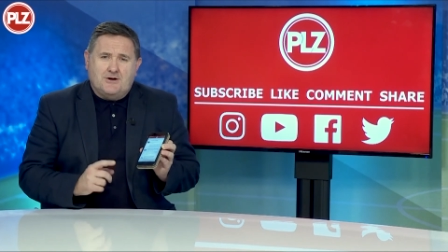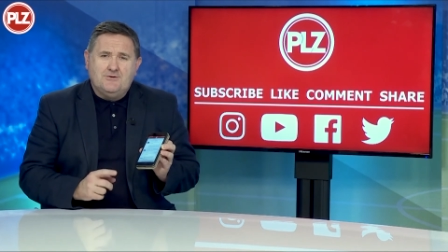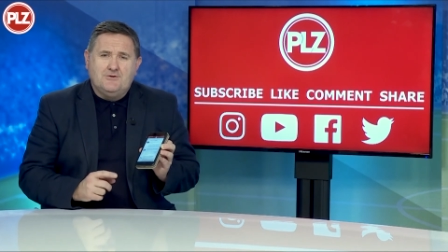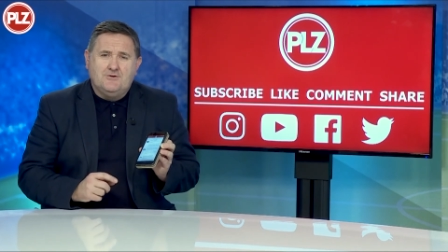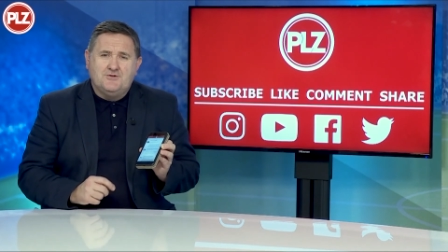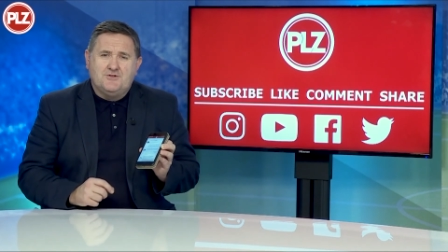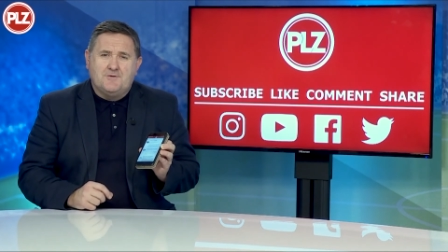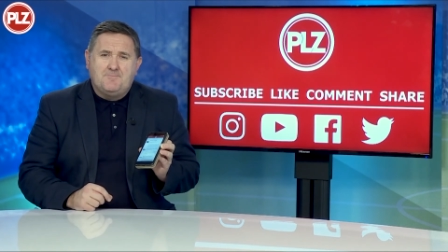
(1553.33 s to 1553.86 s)

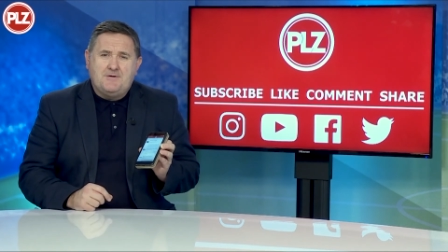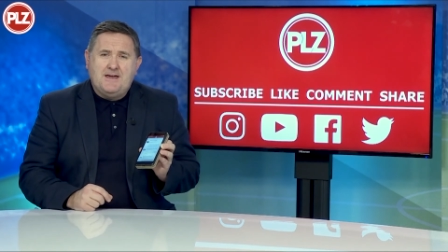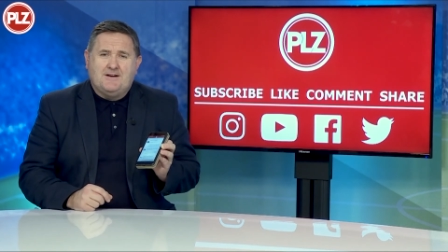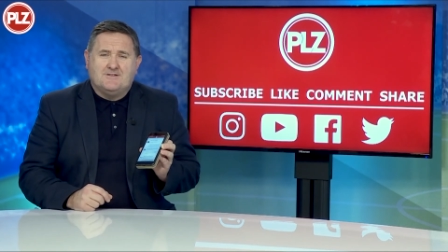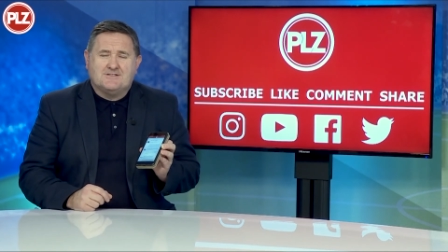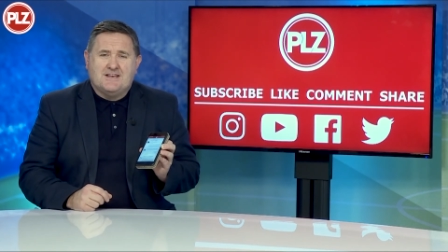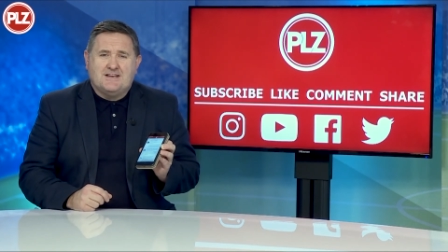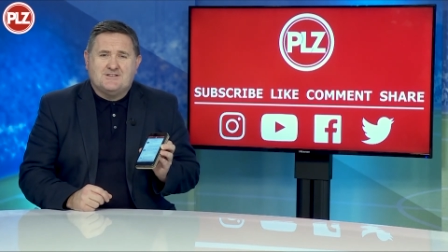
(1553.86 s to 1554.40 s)
download the
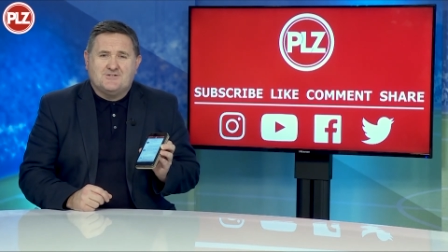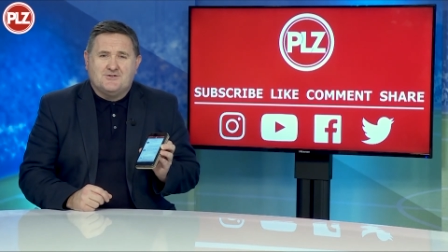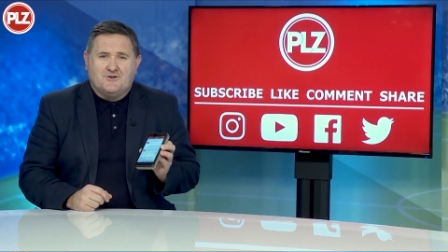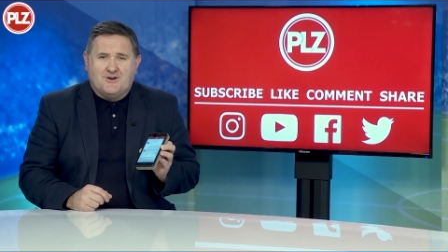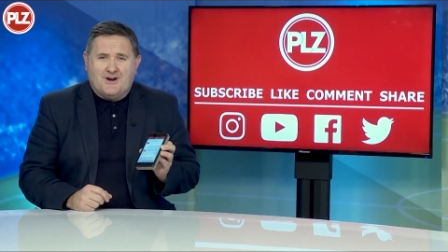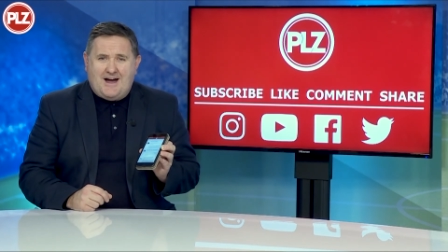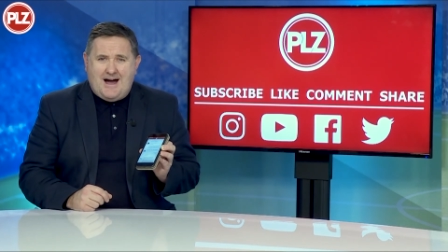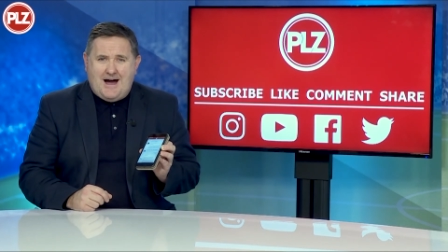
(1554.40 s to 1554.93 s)
PLZ
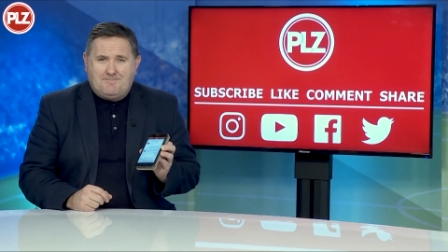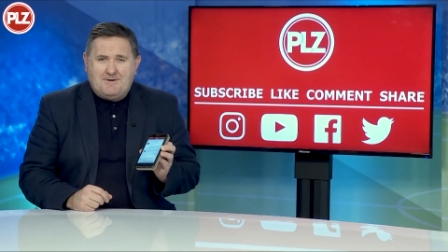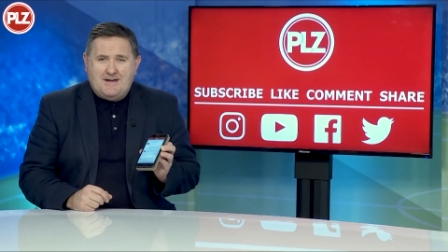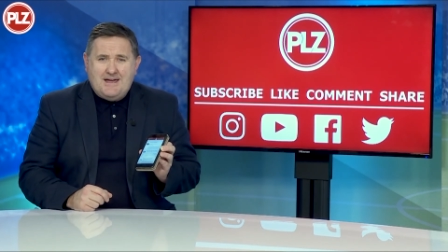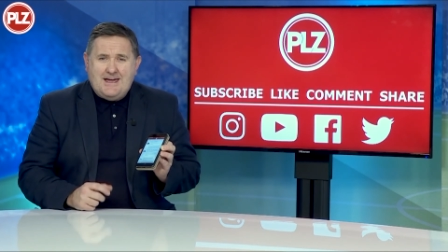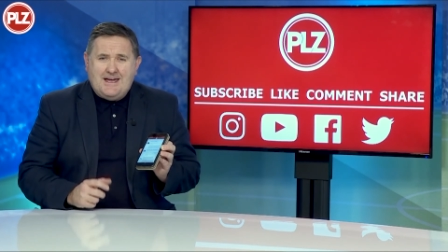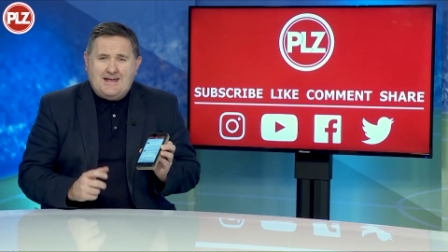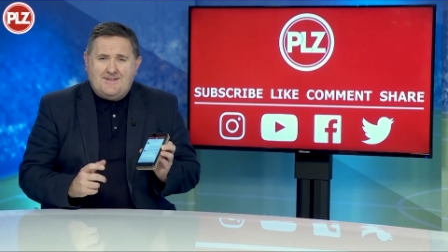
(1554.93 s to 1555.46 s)
Soccer app
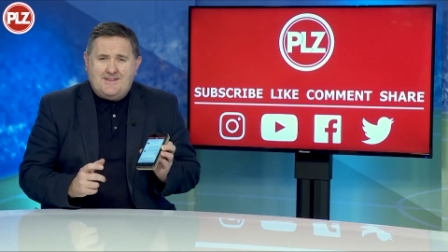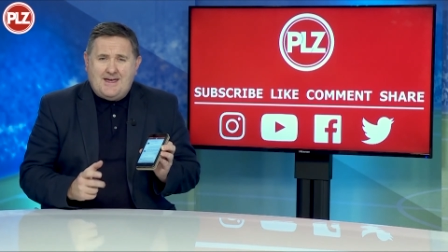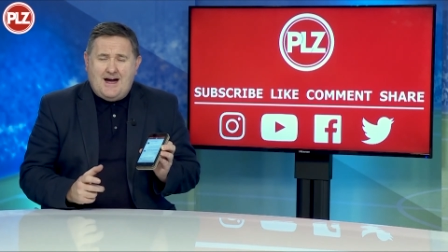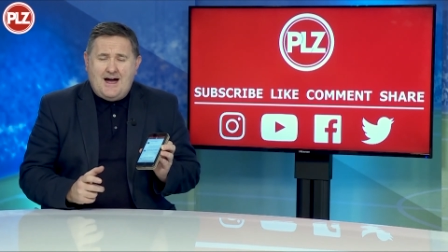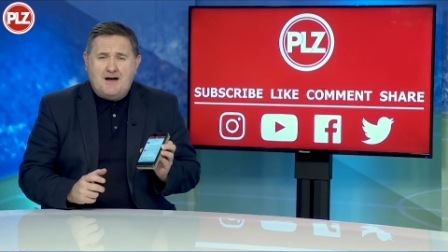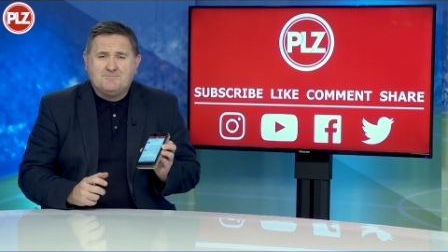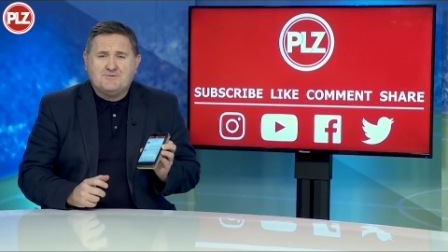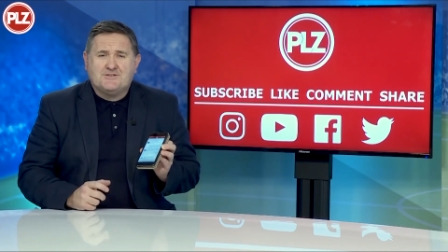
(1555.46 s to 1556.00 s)
in
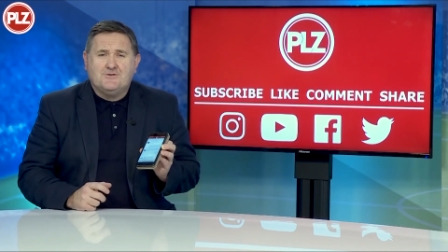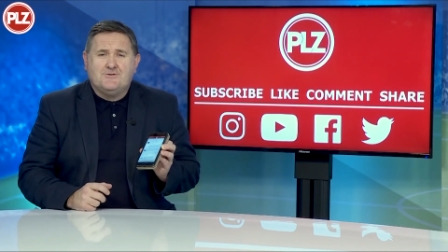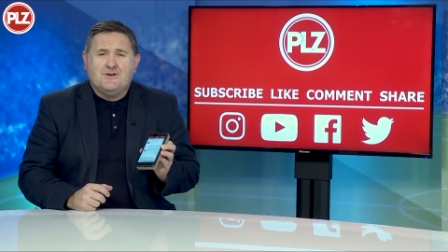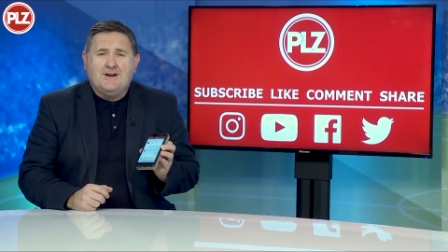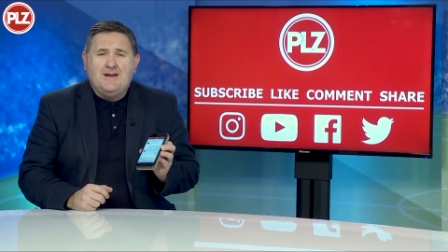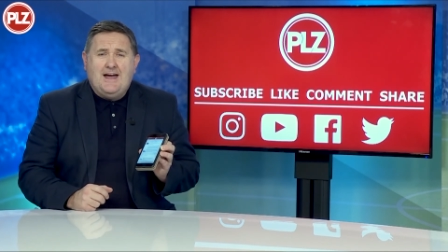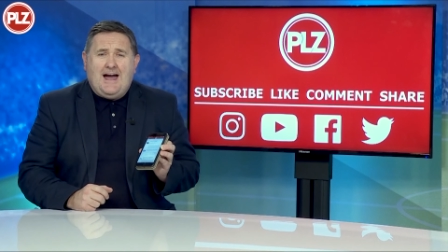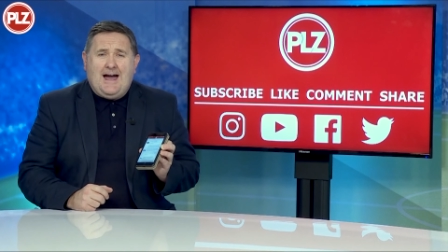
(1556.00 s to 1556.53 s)
the App
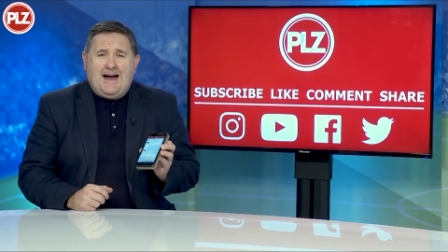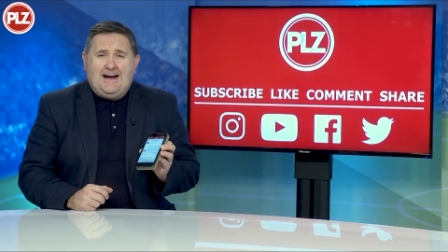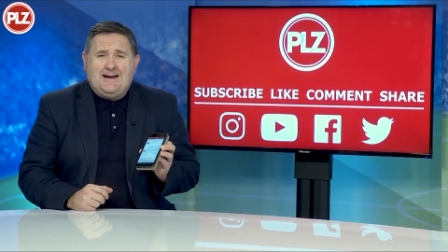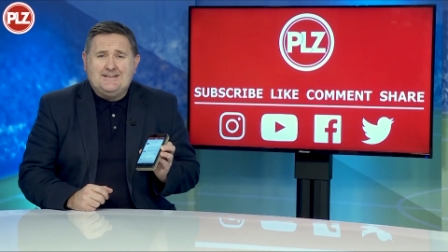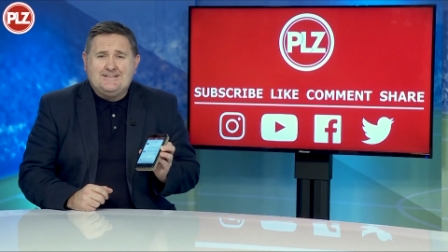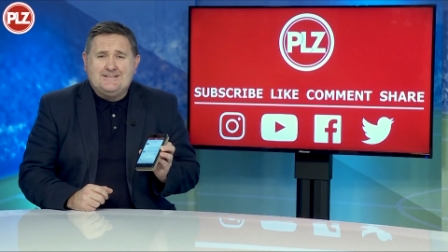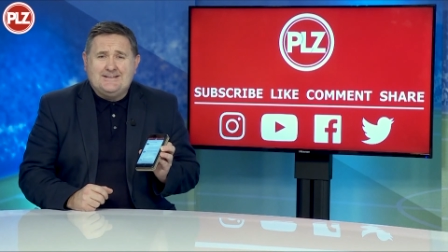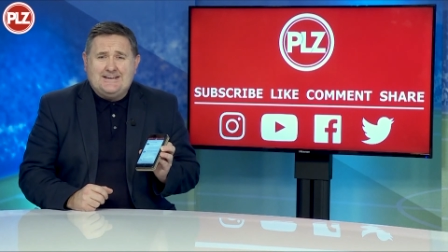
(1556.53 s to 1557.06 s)
Store
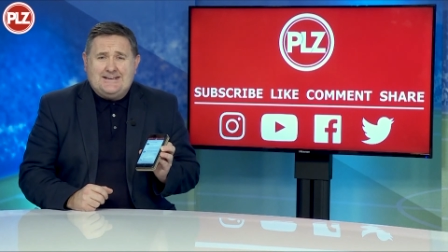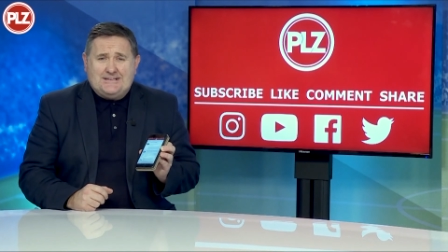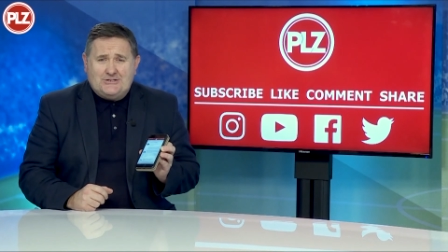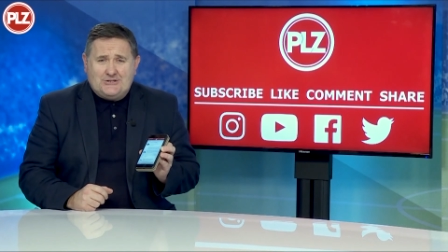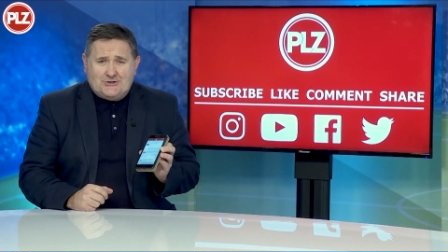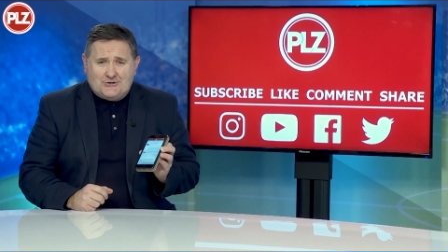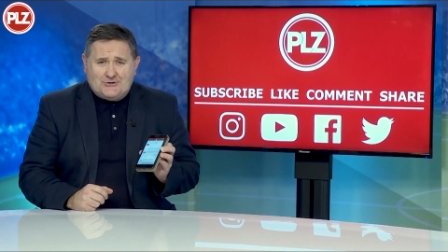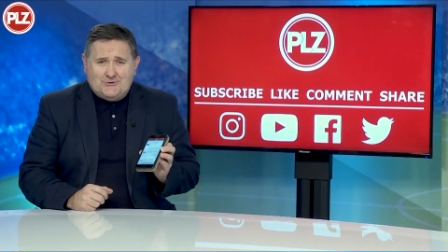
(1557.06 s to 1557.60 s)
and
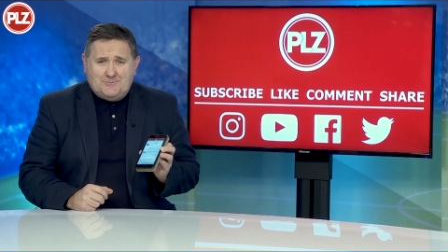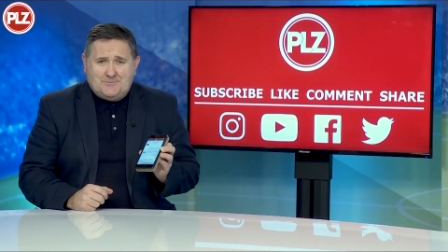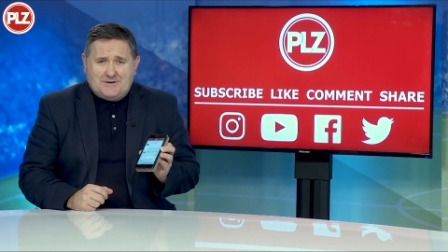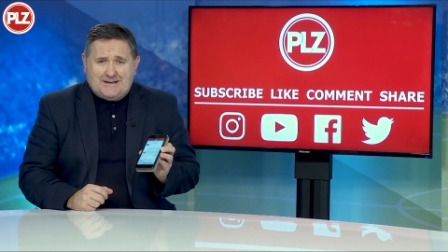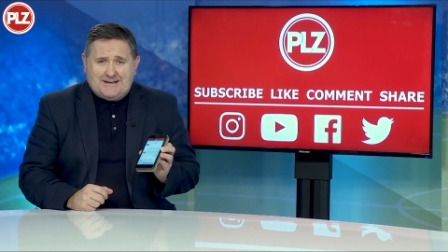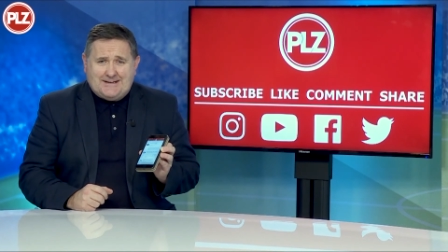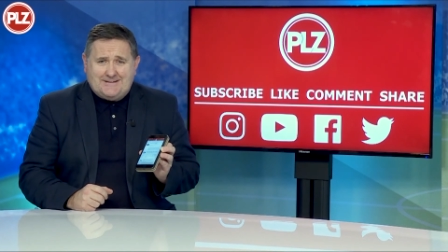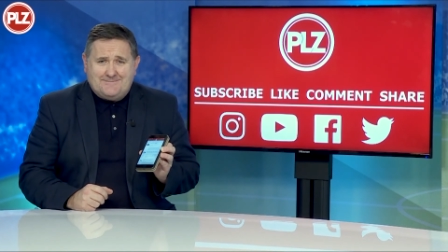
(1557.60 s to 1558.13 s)
in Google
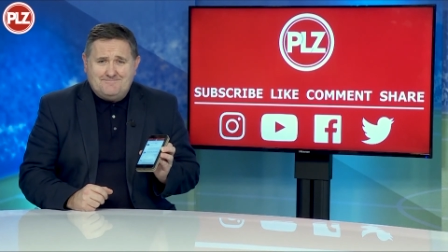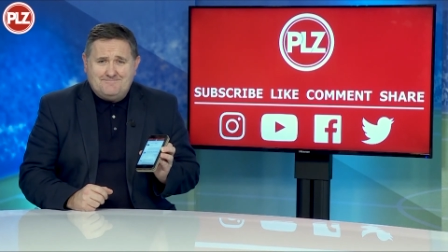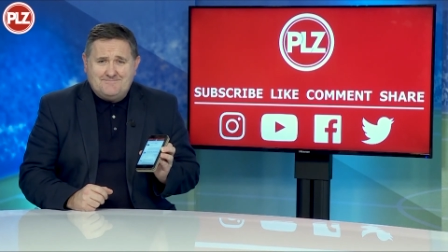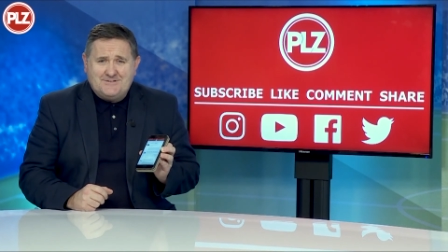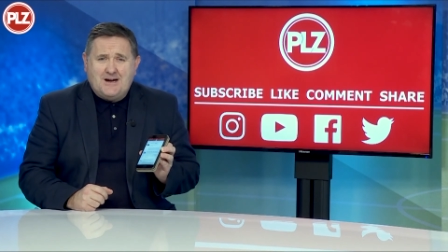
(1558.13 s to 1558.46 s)
Play.